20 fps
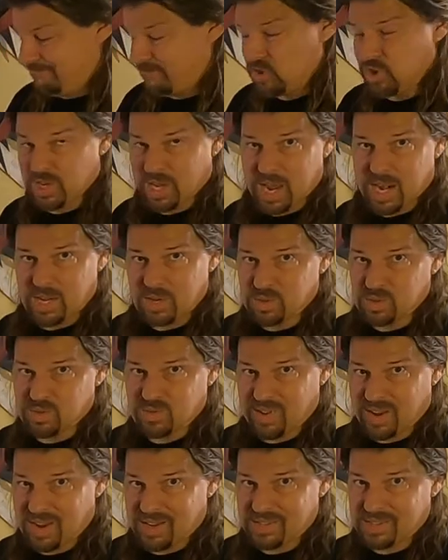so you gotta do this
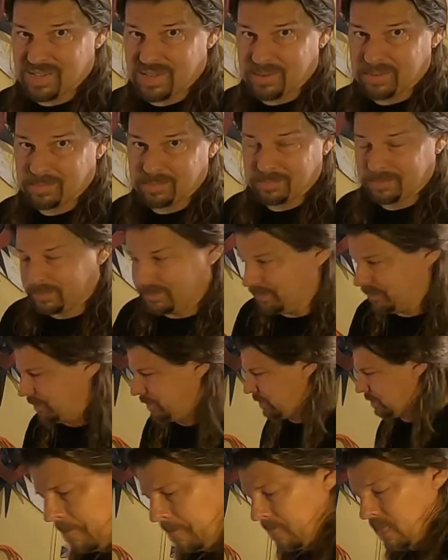fast.
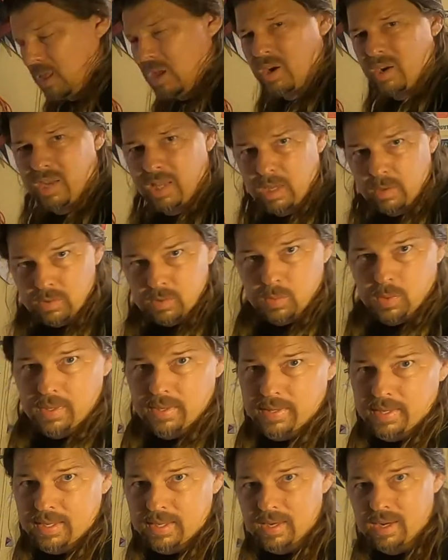Oh yeah, there was
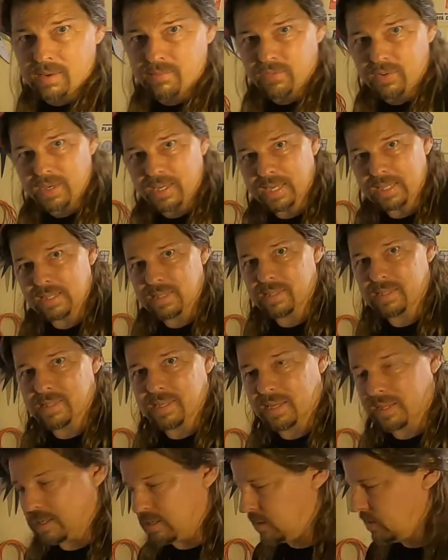one thing that I forgot to
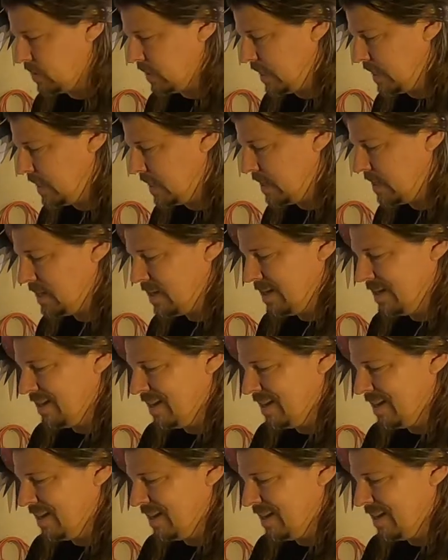say that you needed,